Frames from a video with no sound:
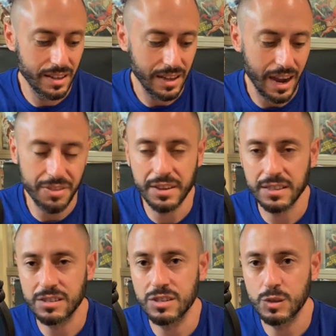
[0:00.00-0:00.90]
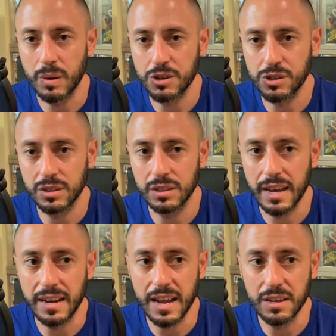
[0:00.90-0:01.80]
I think this is special,
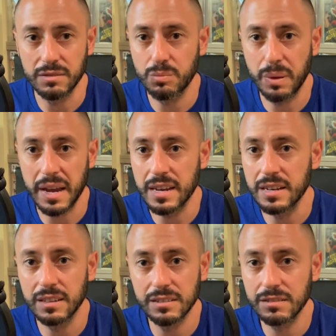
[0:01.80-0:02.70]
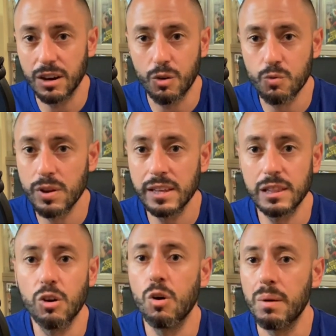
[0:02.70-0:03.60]
and I paid a really
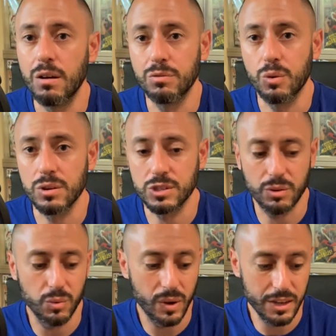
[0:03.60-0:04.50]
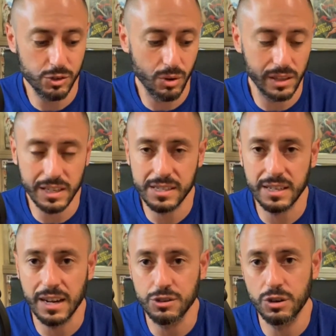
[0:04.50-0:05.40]
low amount for it. So when I saw it
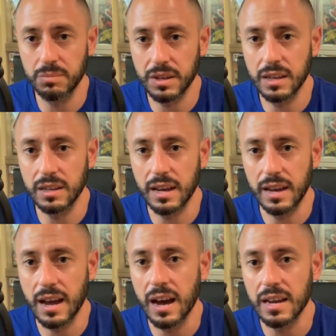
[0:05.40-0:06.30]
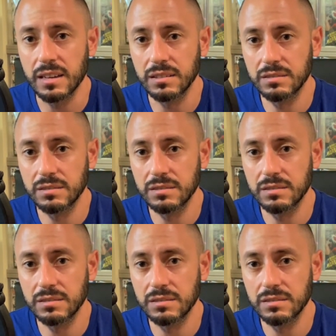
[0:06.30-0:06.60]
listed, I jumped at it, and I